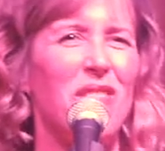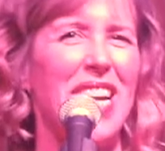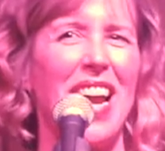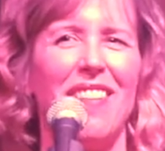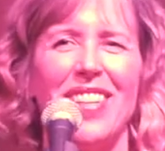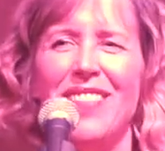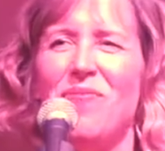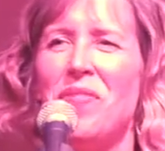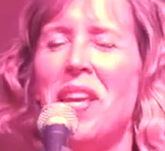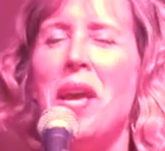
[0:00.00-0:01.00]
we have
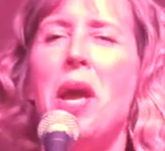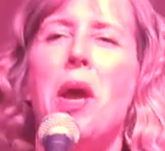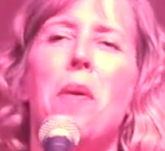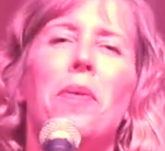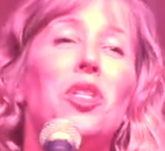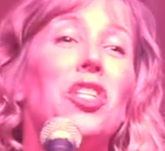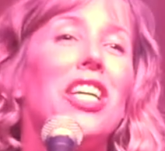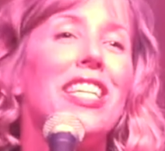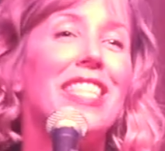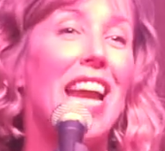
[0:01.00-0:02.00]
it.
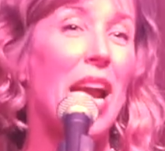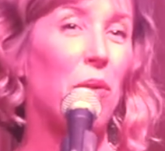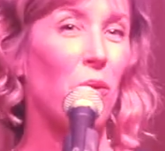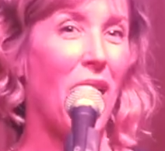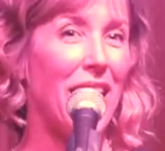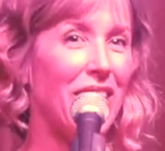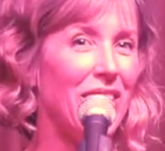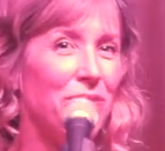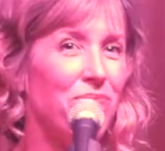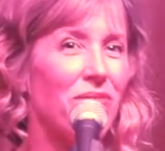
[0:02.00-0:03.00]
She's a writer